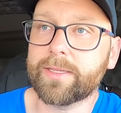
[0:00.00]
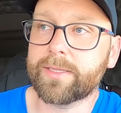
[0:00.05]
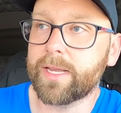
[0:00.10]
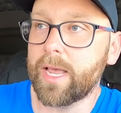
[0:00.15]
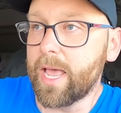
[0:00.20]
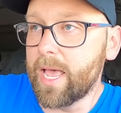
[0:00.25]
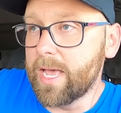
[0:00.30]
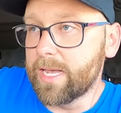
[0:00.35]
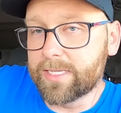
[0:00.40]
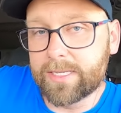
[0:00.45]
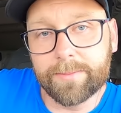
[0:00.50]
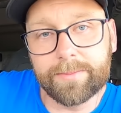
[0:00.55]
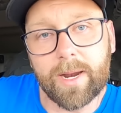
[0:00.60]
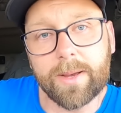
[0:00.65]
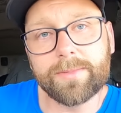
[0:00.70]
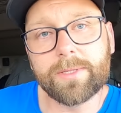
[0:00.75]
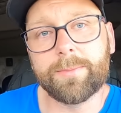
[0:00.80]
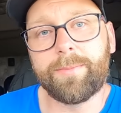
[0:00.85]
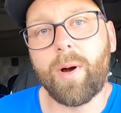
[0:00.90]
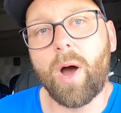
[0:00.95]
Because
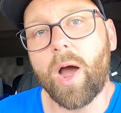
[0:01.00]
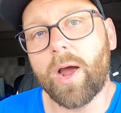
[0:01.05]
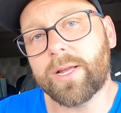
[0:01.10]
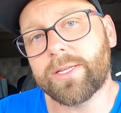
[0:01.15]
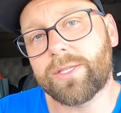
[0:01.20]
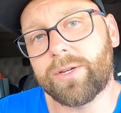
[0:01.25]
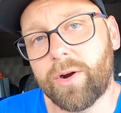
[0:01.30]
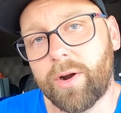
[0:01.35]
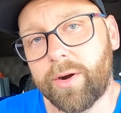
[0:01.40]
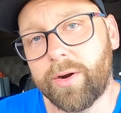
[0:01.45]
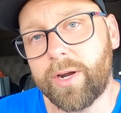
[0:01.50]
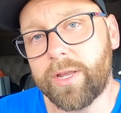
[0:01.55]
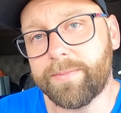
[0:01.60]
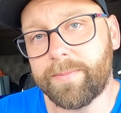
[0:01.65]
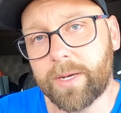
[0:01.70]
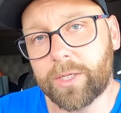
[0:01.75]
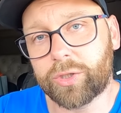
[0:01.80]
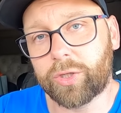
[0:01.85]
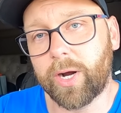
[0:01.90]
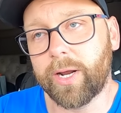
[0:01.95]
sometimes the pockets are
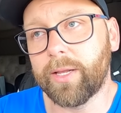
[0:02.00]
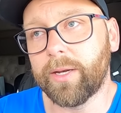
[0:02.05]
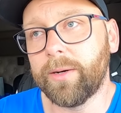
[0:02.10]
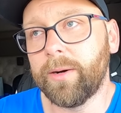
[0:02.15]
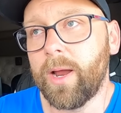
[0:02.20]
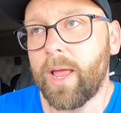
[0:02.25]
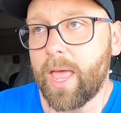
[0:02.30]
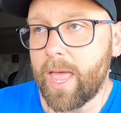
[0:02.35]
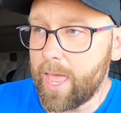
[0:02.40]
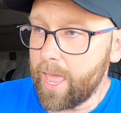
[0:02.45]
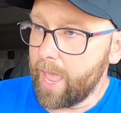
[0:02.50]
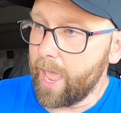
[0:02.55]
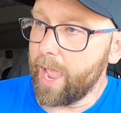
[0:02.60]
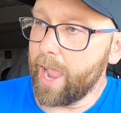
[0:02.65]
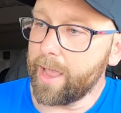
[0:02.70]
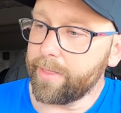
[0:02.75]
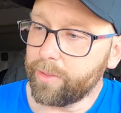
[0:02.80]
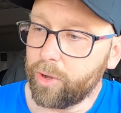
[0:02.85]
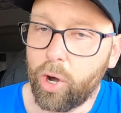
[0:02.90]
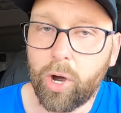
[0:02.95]
underneath my trailer
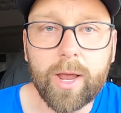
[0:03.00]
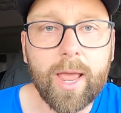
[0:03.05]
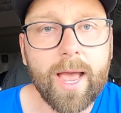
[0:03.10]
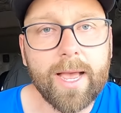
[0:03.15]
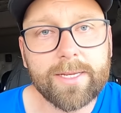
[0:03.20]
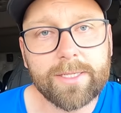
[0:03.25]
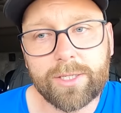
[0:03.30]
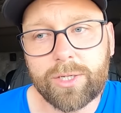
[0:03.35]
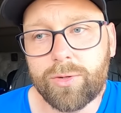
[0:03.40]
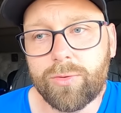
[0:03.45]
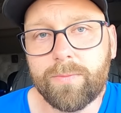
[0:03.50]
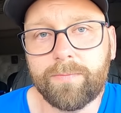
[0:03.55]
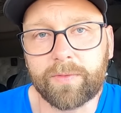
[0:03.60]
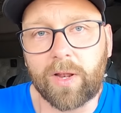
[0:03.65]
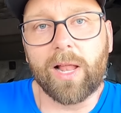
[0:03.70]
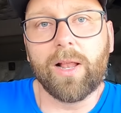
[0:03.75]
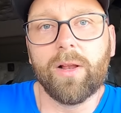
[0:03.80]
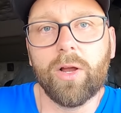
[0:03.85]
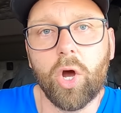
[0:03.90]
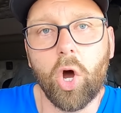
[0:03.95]
and the hook has to
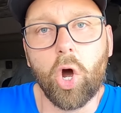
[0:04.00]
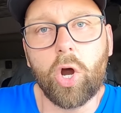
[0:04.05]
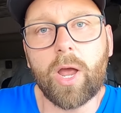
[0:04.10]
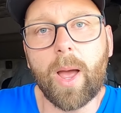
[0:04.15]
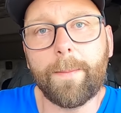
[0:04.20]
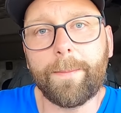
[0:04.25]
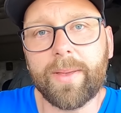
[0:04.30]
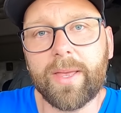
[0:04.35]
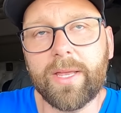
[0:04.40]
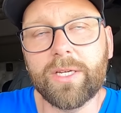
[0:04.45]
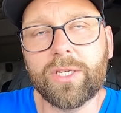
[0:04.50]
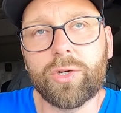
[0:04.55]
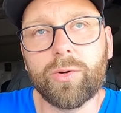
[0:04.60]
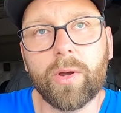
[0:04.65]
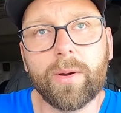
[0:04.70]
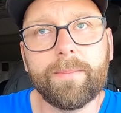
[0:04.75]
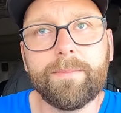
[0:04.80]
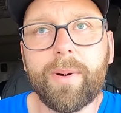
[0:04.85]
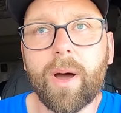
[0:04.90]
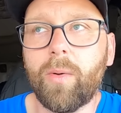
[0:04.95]
hook up
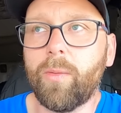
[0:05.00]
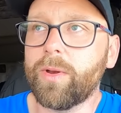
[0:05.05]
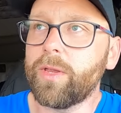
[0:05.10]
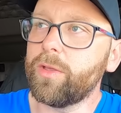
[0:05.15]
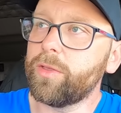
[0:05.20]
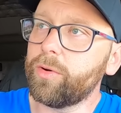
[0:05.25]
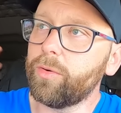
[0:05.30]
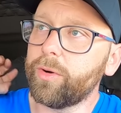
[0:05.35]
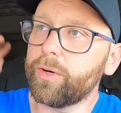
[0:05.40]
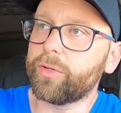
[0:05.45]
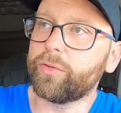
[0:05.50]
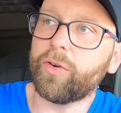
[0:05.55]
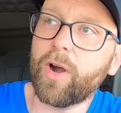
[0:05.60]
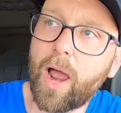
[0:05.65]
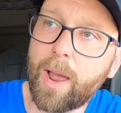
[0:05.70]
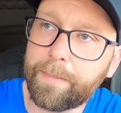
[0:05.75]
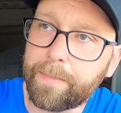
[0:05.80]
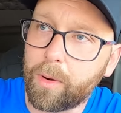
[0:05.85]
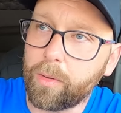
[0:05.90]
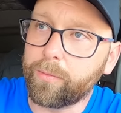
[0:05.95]
into it. But when you throw your
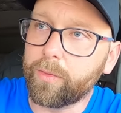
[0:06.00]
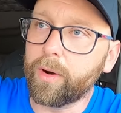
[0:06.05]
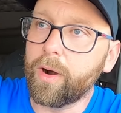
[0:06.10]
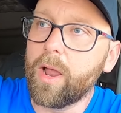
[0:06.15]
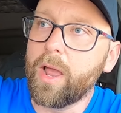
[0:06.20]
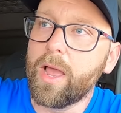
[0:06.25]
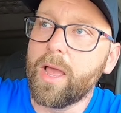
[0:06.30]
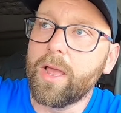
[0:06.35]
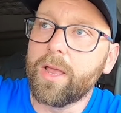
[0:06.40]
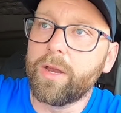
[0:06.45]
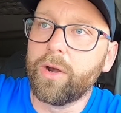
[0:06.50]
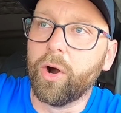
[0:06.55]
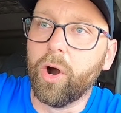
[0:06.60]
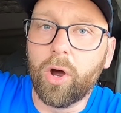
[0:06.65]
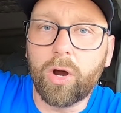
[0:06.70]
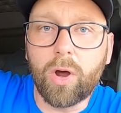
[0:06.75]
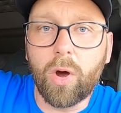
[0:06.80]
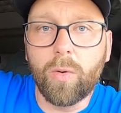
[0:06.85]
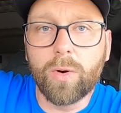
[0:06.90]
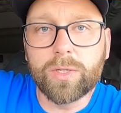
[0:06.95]
strap over, your
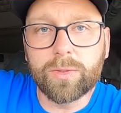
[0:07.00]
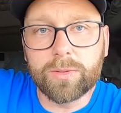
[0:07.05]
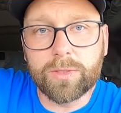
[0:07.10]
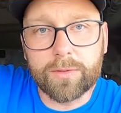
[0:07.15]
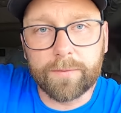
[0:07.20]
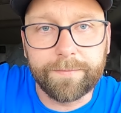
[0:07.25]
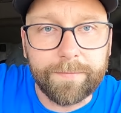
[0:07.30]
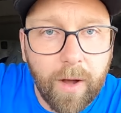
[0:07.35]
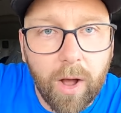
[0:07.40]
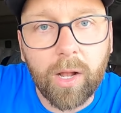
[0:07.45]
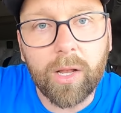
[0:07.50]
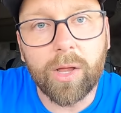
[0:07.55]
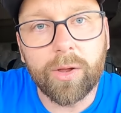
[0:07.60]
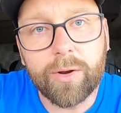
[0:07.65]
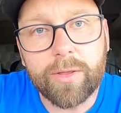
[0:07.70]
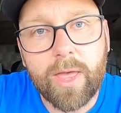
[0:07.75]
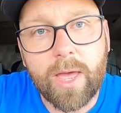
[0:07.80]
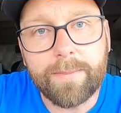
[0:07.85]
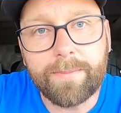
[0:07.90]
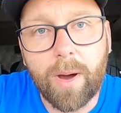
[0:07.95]
hook always wants to fall
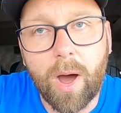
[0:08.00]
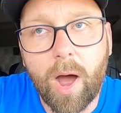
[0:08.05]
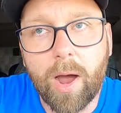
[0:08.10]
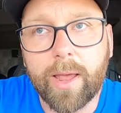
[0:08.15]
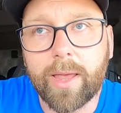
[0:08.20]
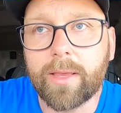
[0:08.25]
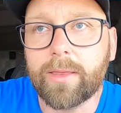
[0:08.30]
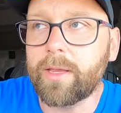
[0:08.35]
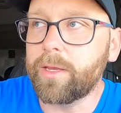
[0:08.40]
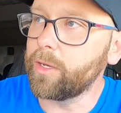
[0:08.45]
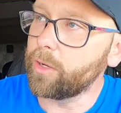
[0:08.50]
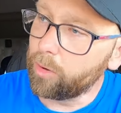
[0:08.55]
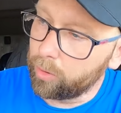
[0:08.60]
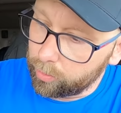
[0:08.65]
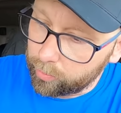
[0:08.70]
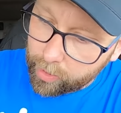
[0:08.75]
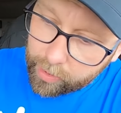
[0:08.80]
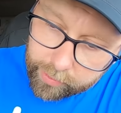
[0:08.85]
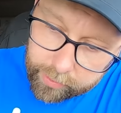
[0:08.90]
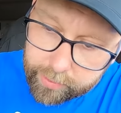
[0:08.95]
out of that pocket, and then you
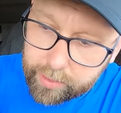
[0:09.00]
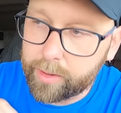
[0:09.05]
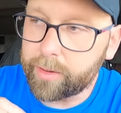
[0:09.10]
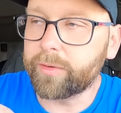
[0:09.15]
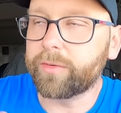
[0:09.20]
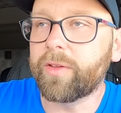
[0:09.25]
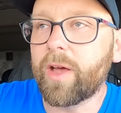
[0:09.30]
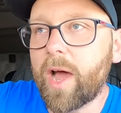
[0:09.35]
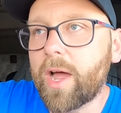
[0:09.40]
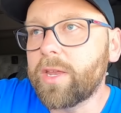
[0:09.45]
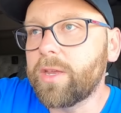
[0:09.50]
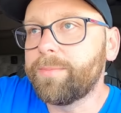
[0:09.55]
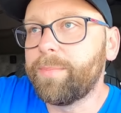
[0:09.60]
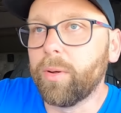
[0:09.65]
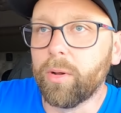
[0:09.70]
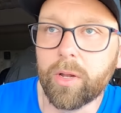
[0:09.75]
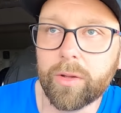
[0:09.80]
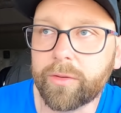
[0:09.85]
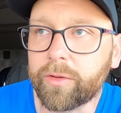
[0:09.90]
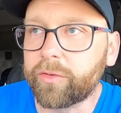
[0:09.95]
go around to the other side, you
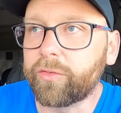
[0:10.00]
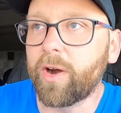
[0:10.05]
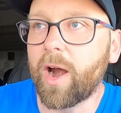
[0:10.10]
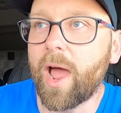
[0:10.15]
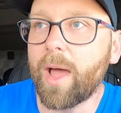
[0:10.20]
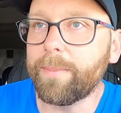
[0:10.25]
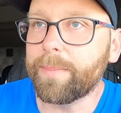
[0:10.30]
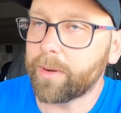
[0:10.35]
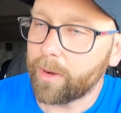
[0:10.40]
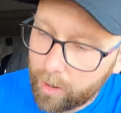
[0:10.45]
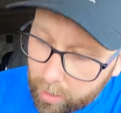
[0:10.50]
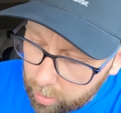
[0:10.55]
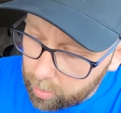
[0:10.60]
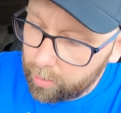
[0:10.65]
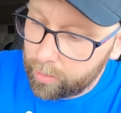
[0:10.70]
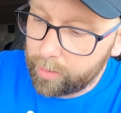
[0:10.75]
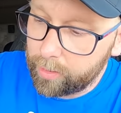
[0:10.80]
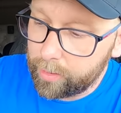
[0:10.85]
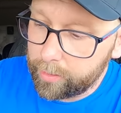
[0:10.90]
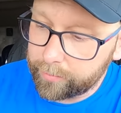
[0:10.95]
pull on the strap, and
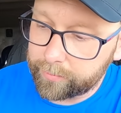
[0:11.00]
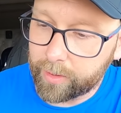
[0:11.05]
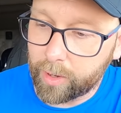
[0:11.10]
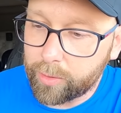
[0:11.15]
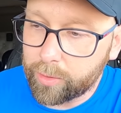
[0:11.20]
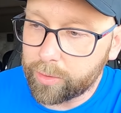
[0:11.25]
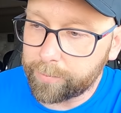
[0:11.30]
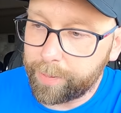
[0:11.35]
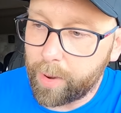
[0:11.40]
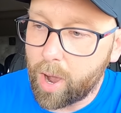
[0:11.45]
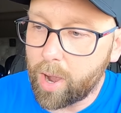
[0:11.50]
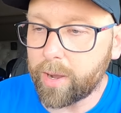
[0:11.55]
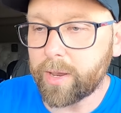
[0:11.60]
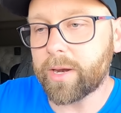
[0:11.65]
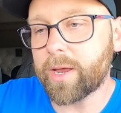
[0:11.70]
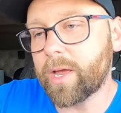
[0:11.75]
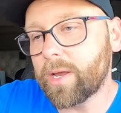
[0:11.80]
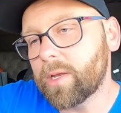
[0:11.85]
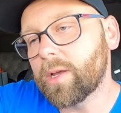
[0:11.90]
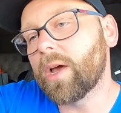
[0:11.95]
oh, it's out of the
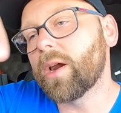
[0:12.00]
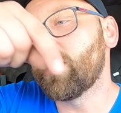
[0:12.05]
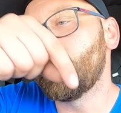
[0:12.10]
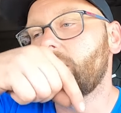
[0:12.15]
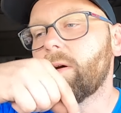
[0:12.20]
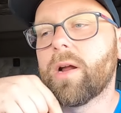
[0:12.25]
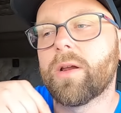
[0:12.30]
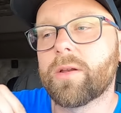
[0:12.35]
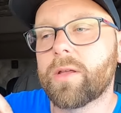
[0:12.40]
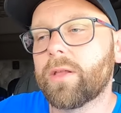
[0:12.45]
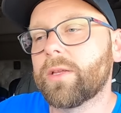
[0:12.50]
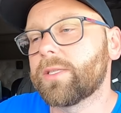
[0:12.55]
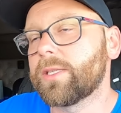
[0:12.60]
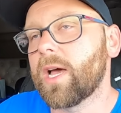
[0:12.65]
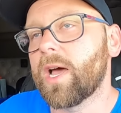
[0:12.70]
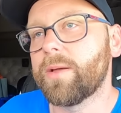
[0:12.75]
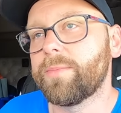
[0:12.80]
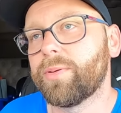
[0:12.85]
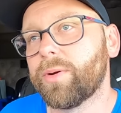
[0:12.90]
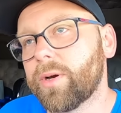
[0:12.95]
pocket again. You gotta go around to the other
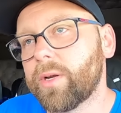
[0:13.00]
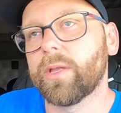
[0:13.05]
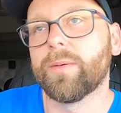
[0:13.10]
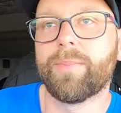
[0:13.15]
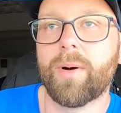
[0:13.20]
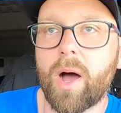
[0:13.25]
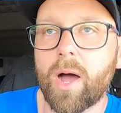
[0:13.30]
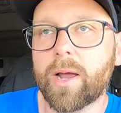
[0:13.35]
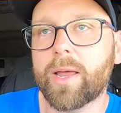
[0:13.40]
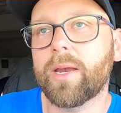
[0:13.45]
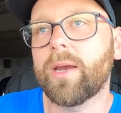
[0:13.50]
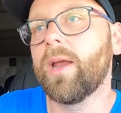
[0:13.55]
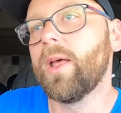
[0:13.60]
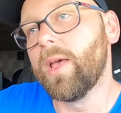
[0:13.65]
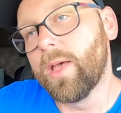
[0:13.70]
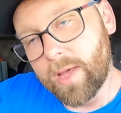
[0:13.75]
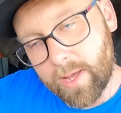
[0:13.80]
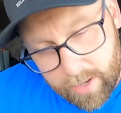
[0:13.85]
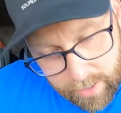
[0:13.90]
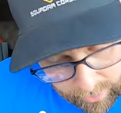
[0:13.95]
side, put it in the pocket,
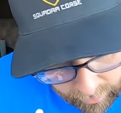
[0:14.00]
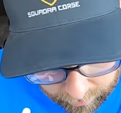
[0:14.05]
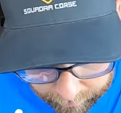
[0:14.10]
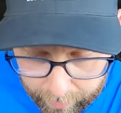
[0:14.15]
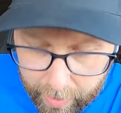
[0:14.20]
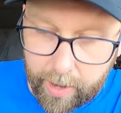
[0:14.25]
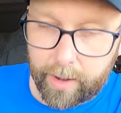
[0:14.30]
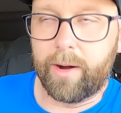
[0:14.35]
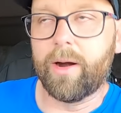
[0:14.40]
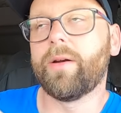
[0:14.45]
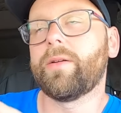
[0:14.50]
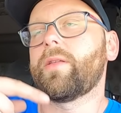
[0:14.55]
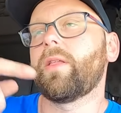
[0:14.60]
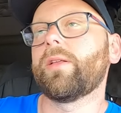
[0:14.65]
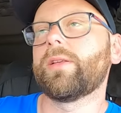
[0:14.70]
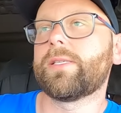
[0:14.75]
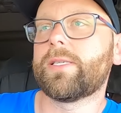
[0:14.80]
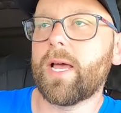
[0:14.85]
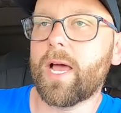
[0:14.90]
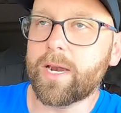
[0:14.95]
go back around to
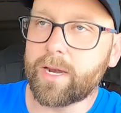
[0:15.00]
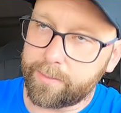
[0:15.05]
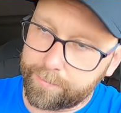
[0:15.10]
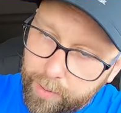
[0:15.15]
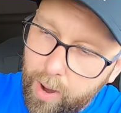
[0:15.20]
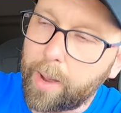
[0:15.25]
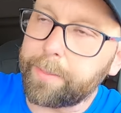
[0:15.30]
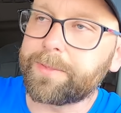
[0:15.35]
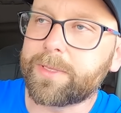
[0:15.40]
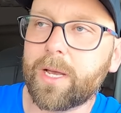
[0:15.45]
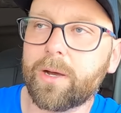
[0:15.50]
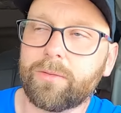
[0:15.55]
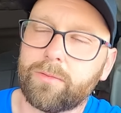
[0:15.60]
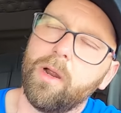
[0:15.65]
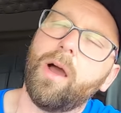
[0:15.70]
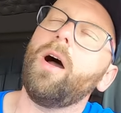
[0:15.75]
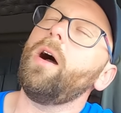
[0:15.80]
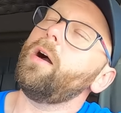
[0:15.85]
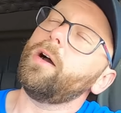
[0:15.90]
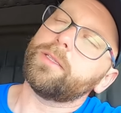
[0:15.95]
the other side, it pops out,
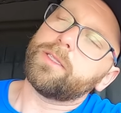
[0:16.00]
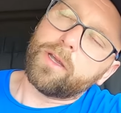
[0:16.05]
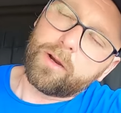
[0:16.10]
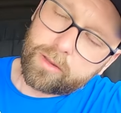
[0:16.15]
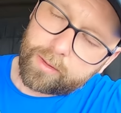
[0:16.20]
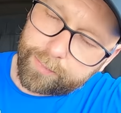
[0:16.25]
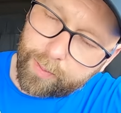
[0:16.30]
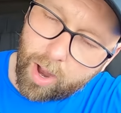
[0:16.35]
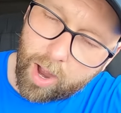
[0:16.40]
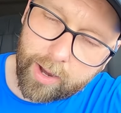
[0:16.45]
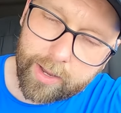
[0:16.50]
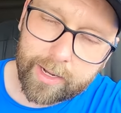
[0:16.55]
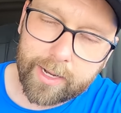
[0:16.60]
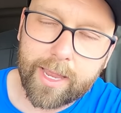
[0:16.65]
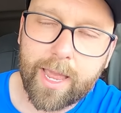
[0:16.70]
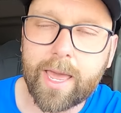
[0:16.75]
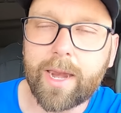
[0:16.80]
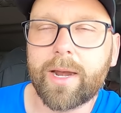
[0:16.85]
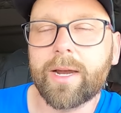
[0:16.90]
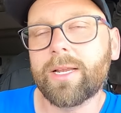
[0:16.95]
and oh, it's out of the
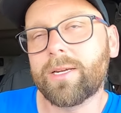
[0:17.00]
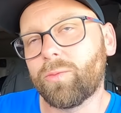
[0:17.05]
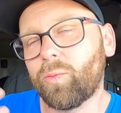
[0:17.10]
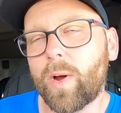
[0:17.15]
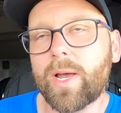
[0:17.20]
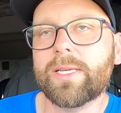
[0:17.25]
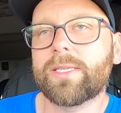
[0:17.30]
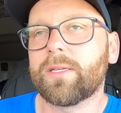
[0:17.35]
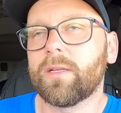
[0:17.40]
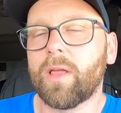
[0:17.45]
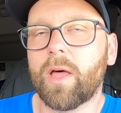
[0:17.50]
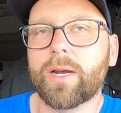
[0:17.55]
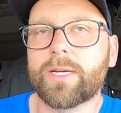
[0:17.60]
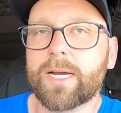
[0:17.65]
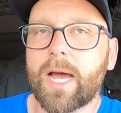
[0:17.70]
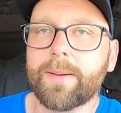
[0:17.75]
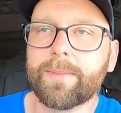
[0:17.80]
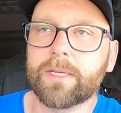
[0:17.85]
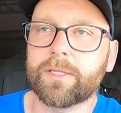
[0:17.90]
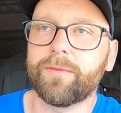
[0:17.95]
pocket again, and it wastes a lot
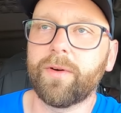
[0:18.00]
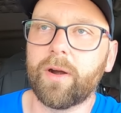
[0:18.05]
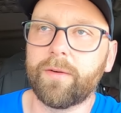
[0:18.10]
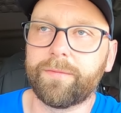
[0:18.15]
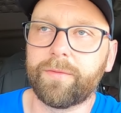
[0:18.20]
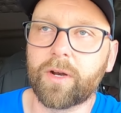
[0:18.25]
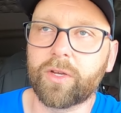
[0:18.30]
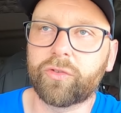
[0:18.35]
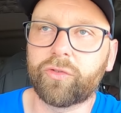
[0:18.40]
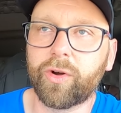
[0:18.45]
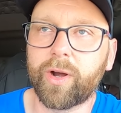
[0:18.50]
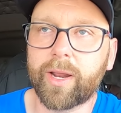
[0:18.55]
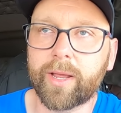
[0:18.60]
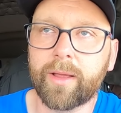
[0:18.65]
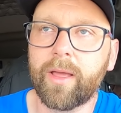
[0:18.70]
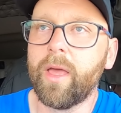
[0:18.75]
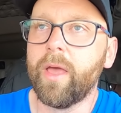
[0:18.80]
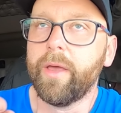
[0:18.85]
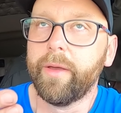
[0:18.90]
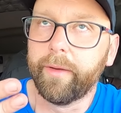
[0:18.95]
of time, gets very
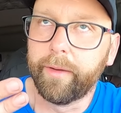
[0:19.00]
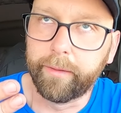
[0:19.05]
frustrating.